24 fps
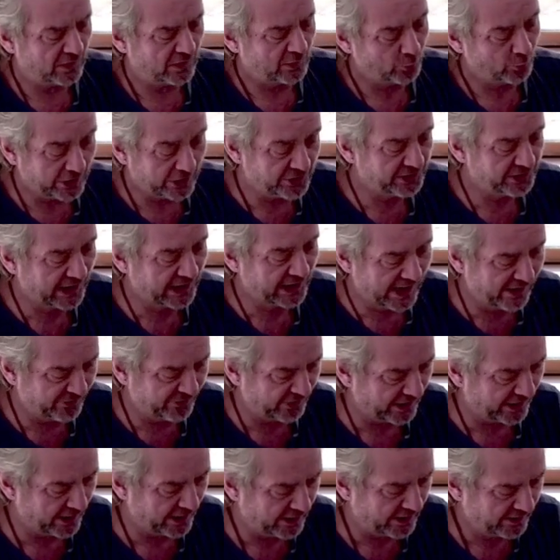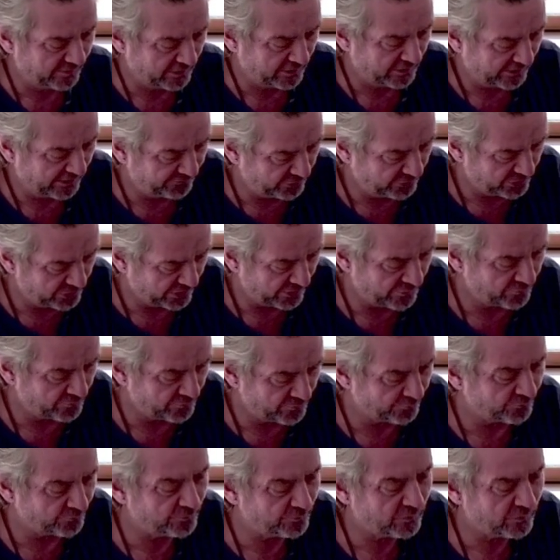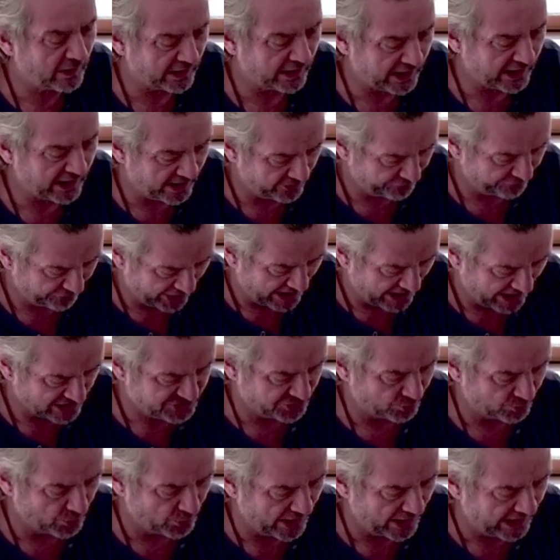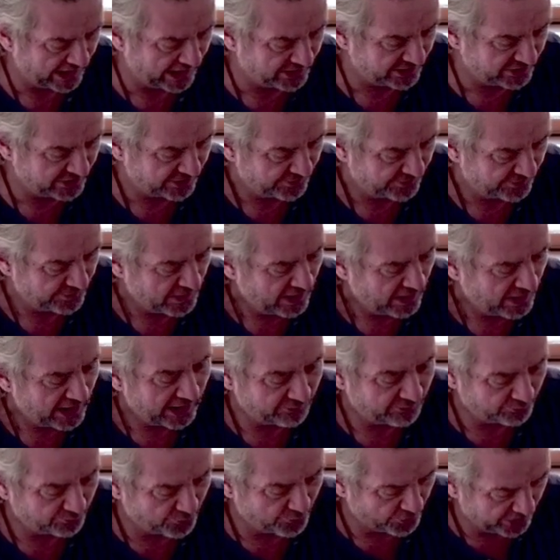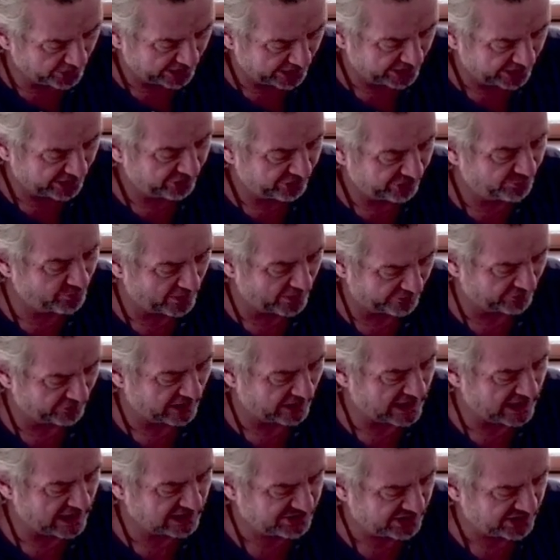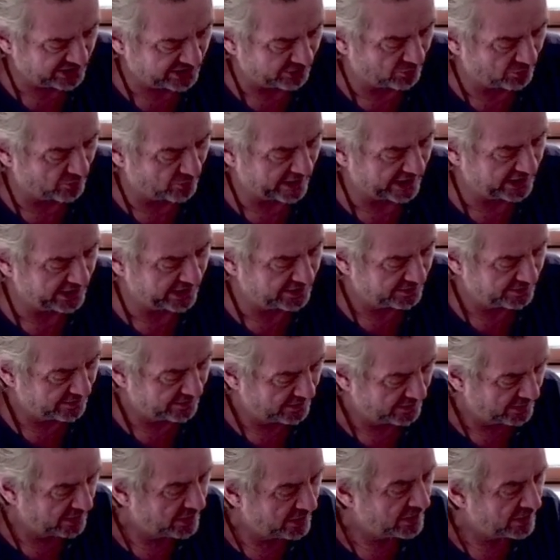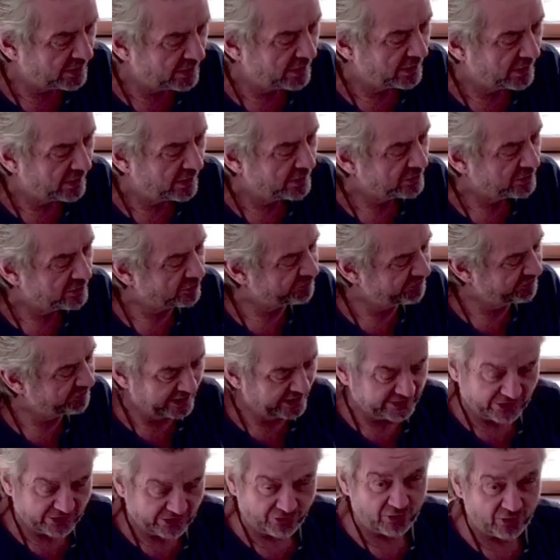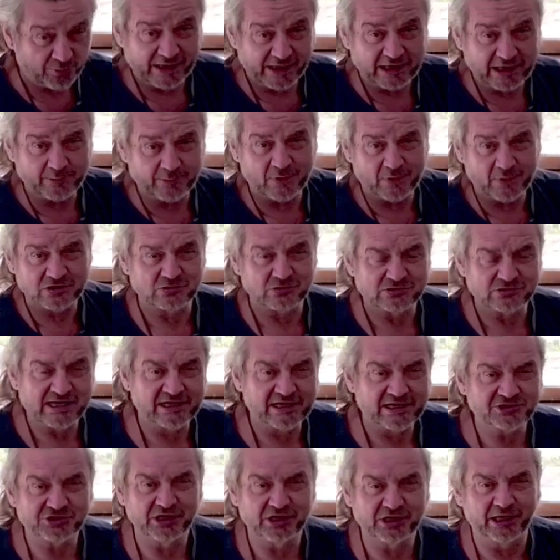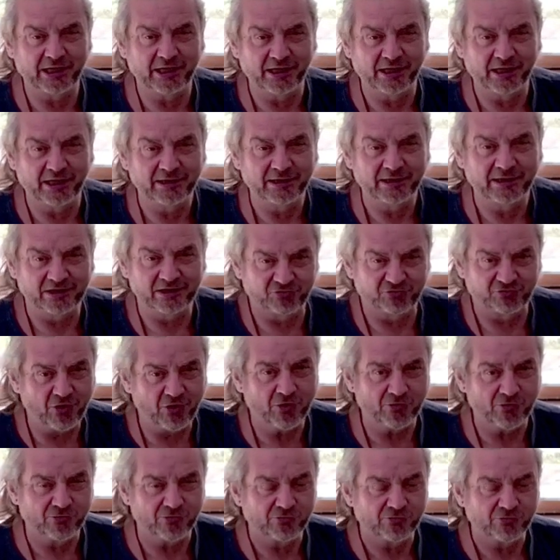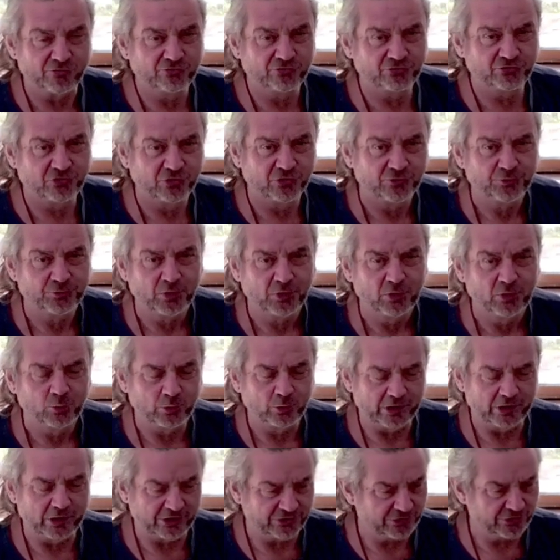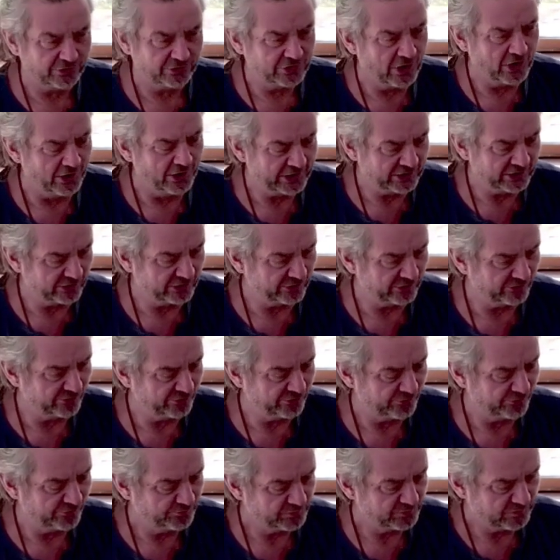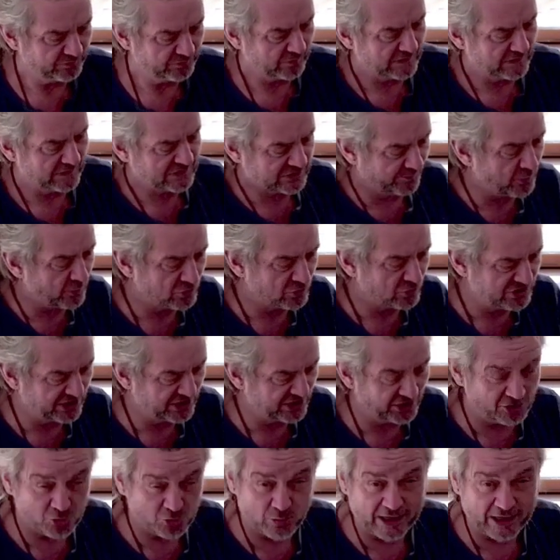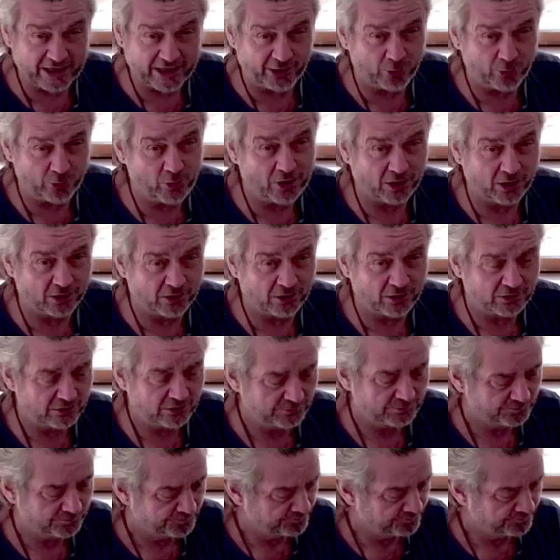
When you get there, if you can, again, relax your weight and breathe by relaxing your weight, you'll find that the belly muscles actually get involved with kind of supporting you where you are